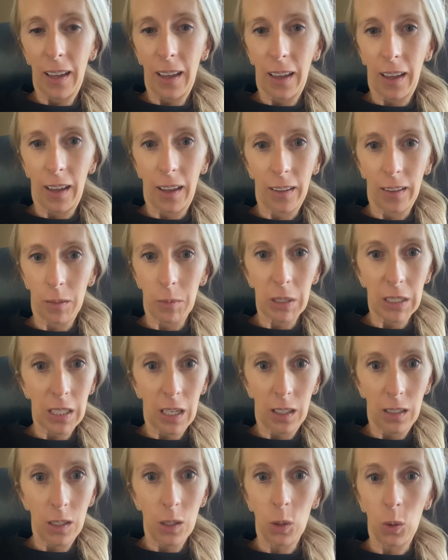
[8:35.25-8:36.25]
And let me
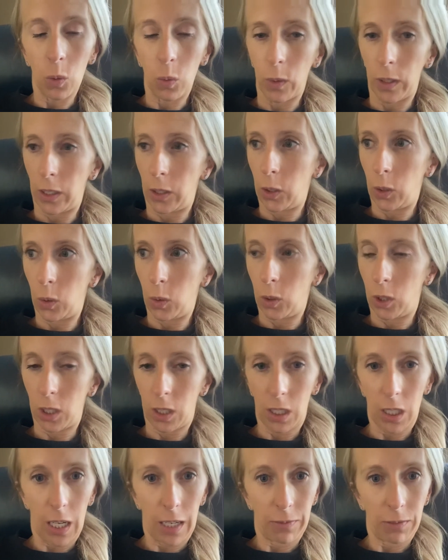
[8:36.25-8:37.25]
tell you, when you
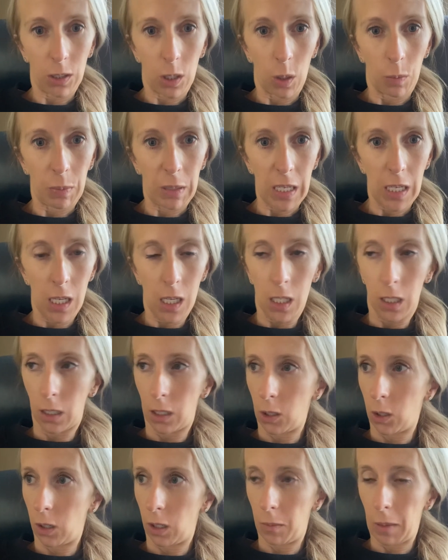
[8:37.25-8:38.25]
just have to go pee and
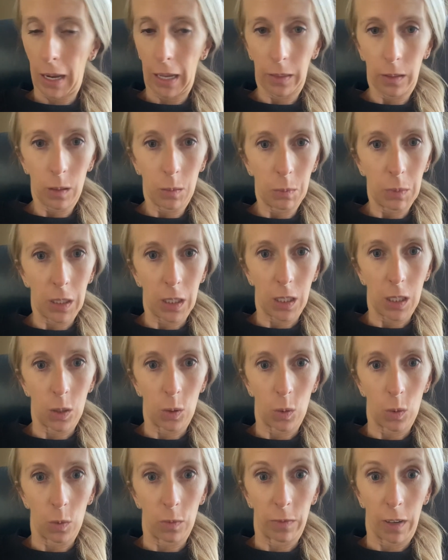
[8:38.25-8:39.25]
you go to the bathroom and
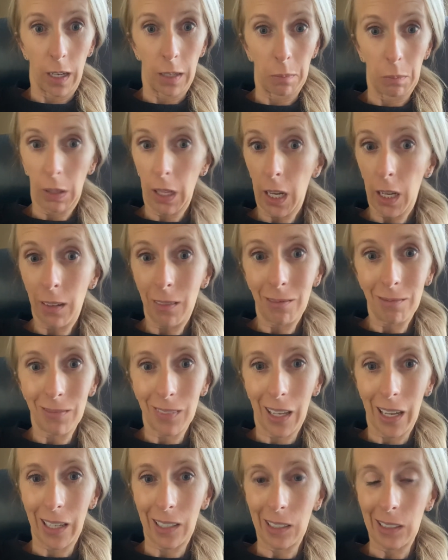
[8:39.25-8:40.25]
you find blood,
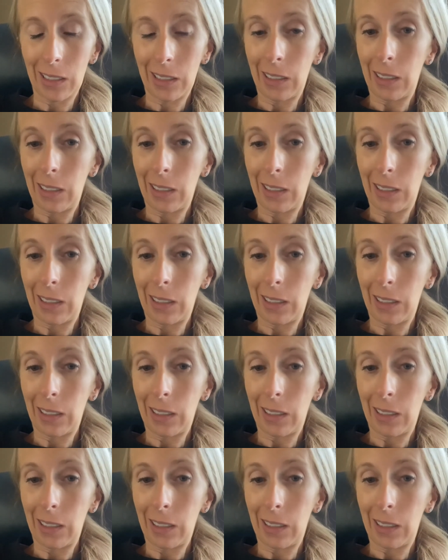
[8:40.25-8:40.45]
like